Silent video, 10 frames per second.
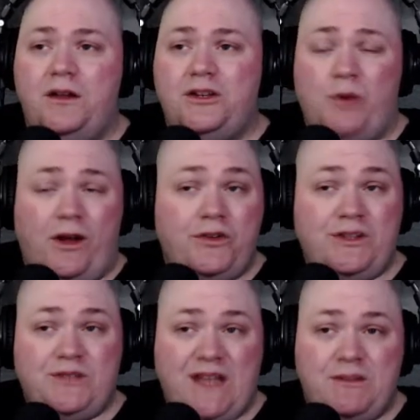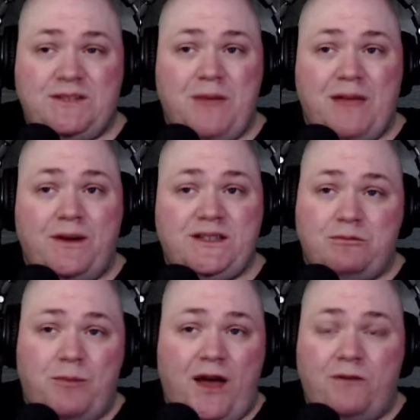To echo some statements made by some
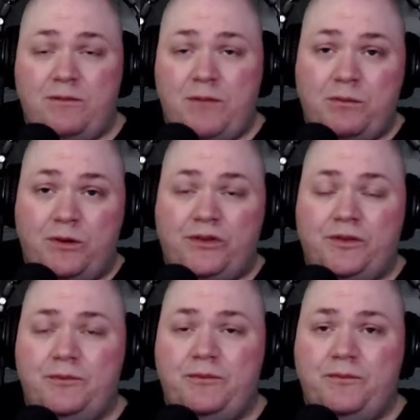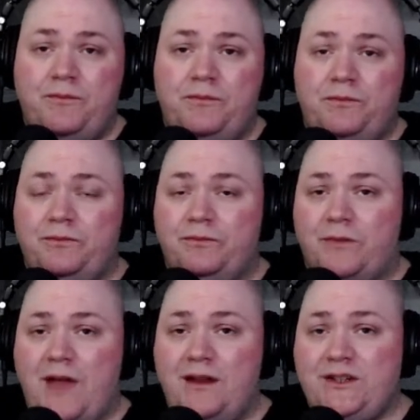of my outfit members,
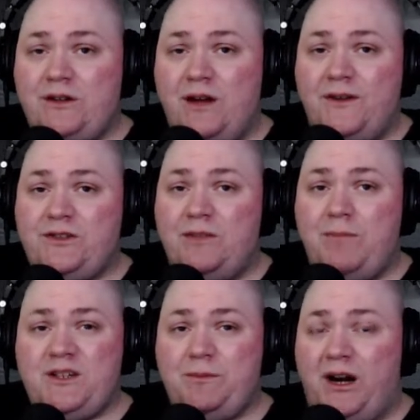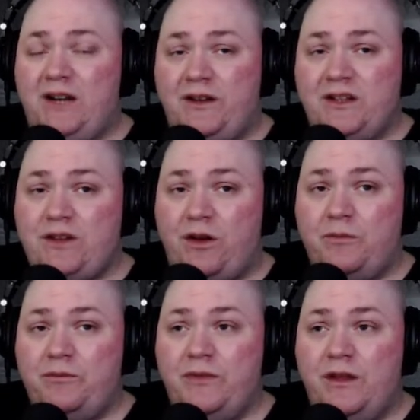NSO outfits are the best part of NSO.
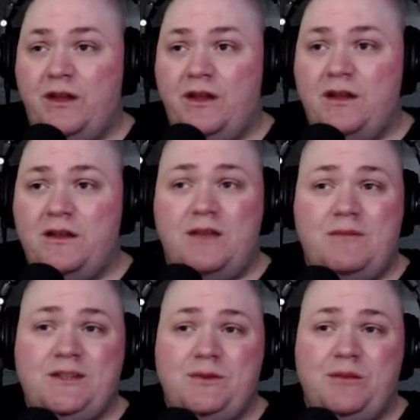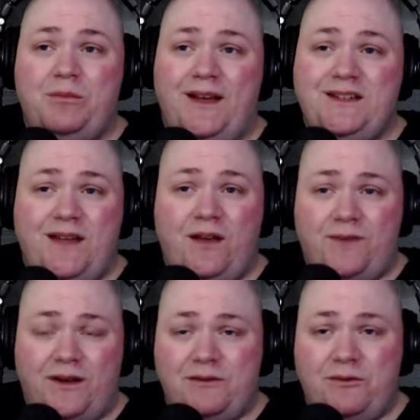It means we can play as an
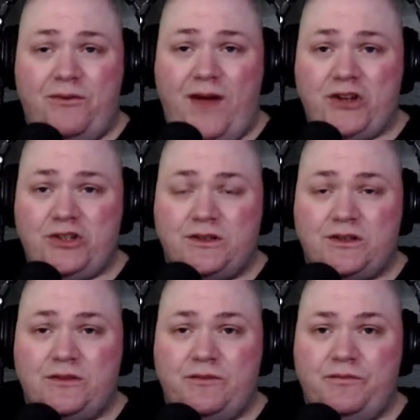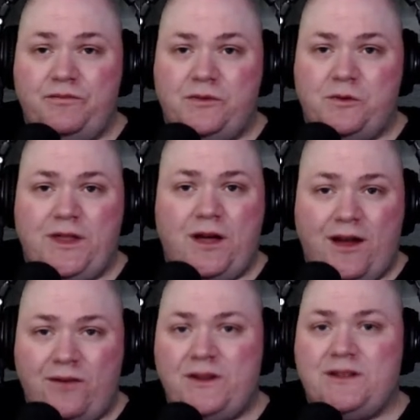outfit in different factions. Without
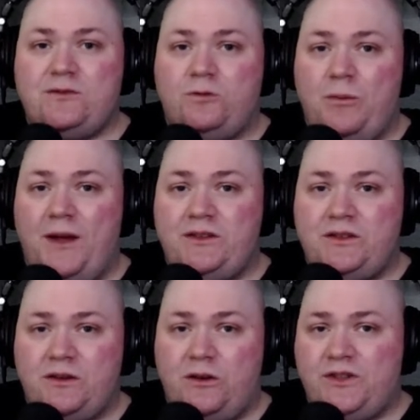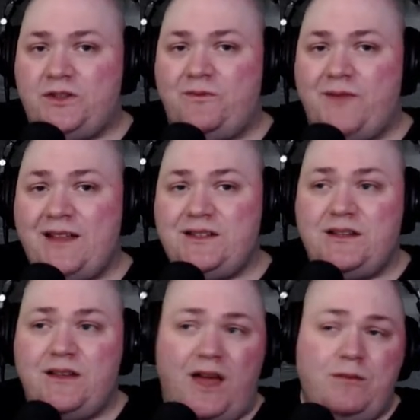outfits, robots are just fancy
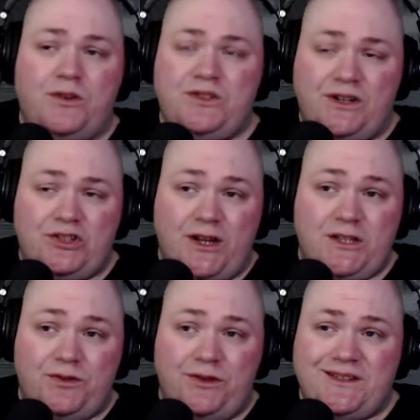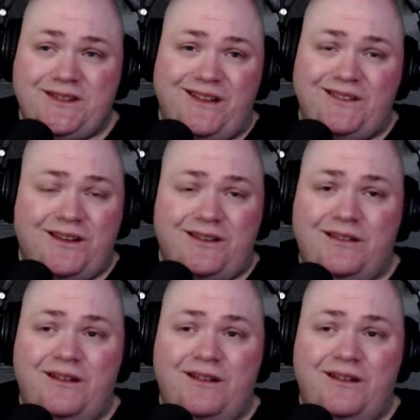camos in exchange for less content.